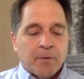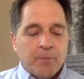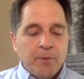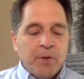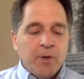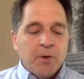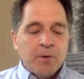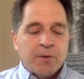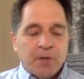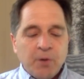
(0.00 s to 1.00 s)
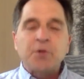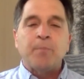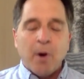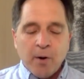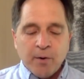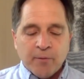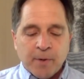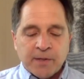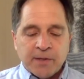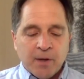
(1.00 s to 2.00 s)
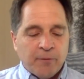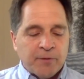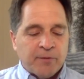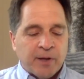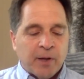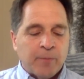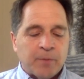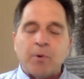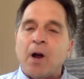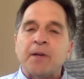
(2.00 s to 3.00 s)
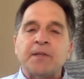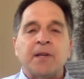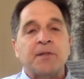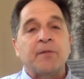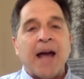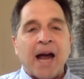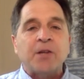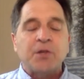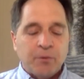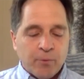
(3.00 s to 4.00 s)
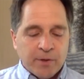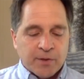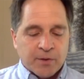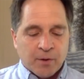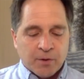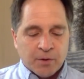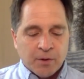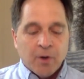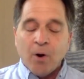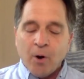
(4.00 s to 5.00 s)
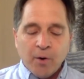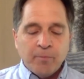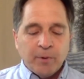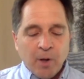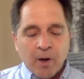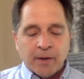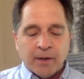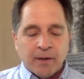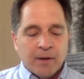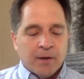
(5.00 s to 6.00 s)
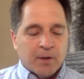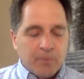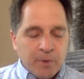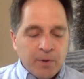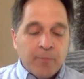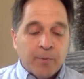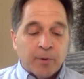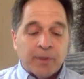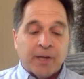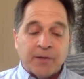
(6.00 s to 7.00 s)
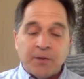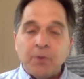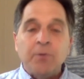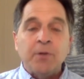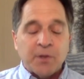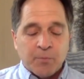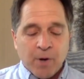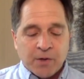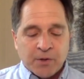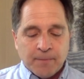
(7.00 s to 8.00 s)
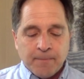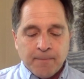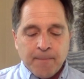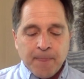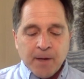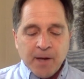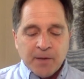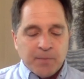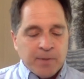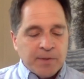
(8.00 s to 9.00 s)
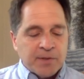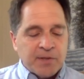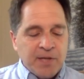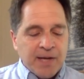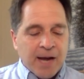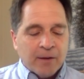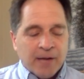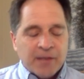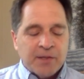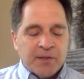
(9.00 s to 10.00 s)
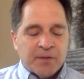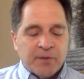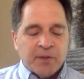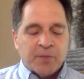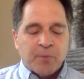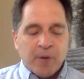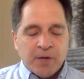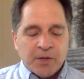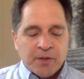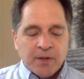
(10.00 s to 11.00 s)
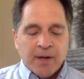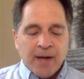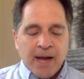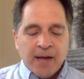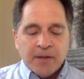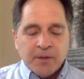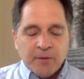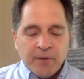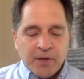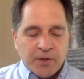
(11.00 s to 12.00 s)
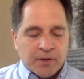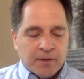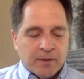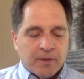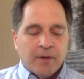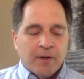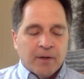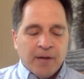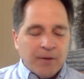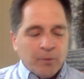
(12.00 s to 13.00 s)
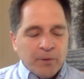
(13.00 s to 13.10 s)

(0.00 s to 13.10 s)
Through the years, a huge part of my self-development process of action research on belonging, community building, and student expression has been to seek out lessons of inspiration and innovation not